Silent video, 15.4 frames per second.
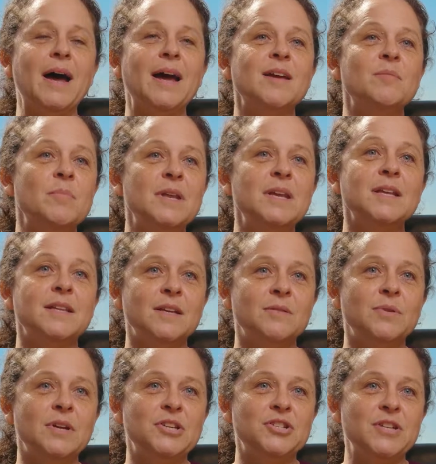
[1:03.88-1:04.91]
I immediately
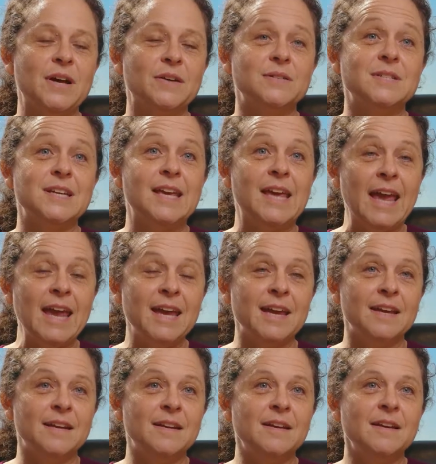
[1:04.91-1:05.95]
reached out to
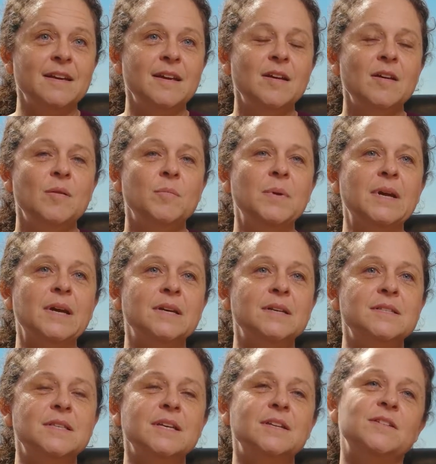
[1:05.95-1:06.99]
GAIN
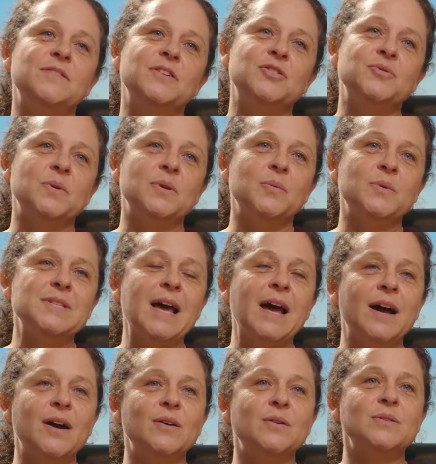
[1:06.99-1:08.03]
because the individual was
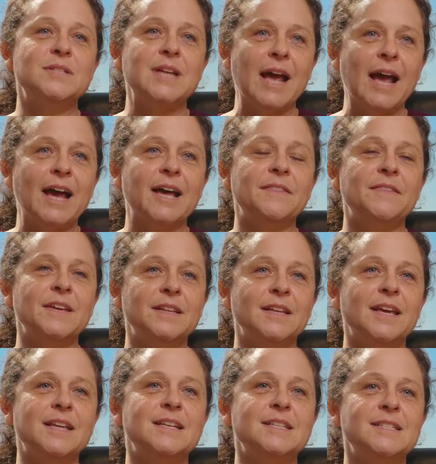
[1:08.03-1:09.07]
housed at the
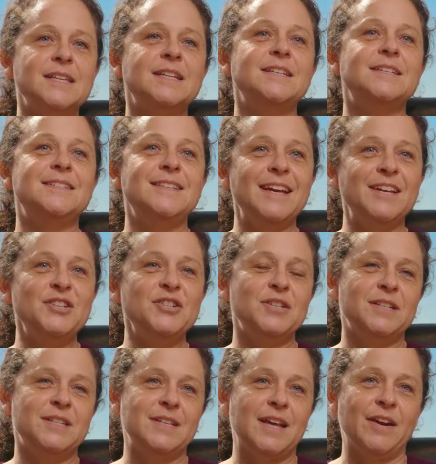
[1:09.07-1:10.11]
Atlanta City
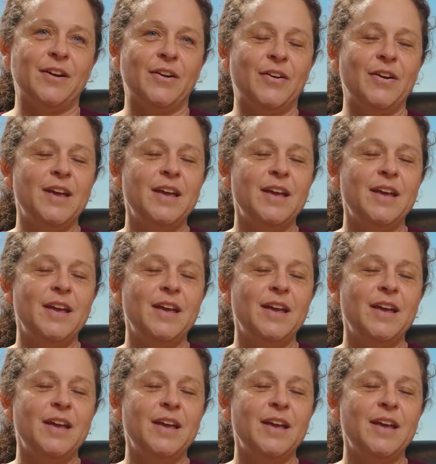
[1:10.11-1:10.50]
Detention Center.